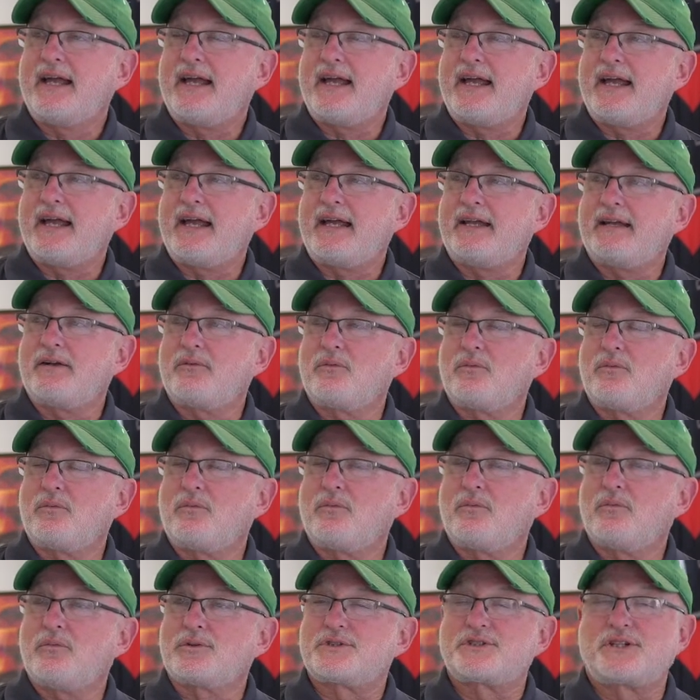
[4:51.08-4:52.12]
and
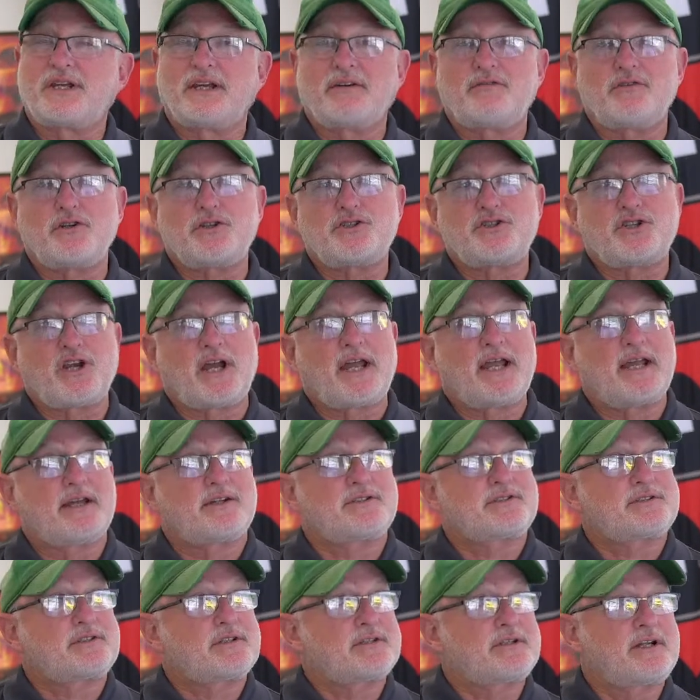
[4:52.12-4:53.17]
was given a
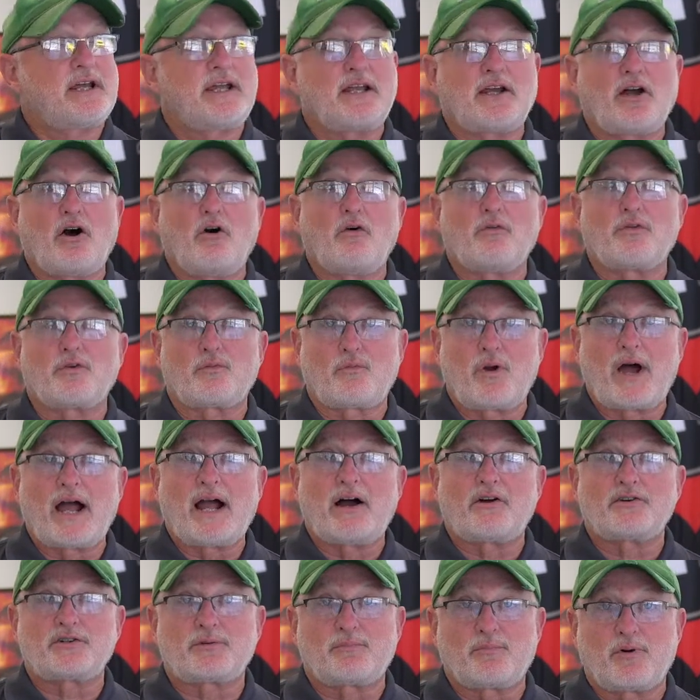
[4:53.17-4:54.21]
chance to take on the
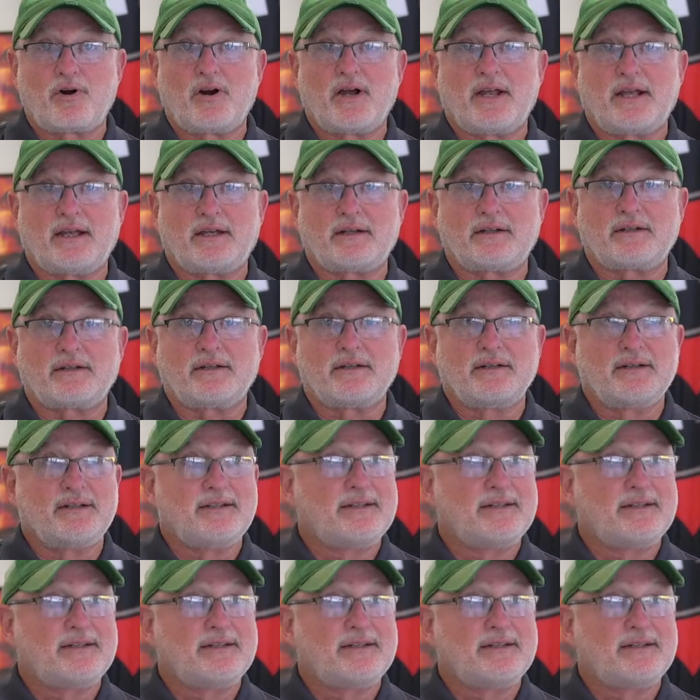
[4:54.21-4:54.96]
Roush brand.